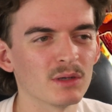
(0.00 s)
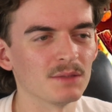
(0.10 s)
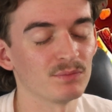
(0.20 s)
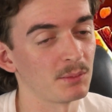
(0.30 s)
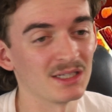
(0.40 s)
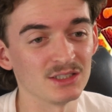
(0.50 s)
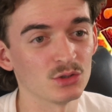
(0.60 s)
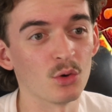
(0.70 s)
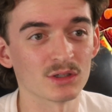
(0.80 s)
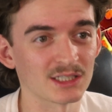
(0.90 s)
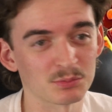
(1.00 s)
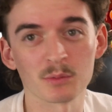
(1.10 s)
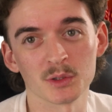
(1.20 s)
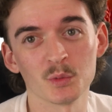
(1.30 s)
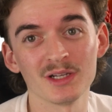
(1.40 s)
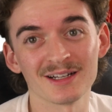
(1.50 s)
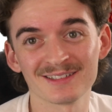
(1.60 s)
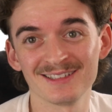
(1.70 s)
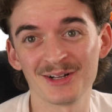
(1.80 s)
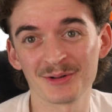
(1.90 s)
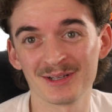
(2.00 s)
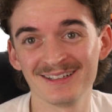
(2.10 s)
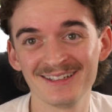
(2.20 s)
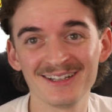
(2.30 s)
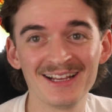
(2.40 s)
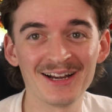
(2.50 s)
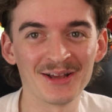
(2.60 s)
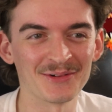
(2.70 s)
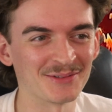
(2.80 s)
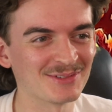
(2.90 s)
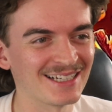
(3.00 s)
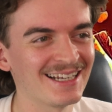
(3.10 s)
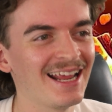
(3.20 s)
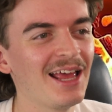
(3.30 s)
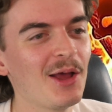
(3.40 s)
But, I mean, he talks. That's probably weirder. You know what I'm saying?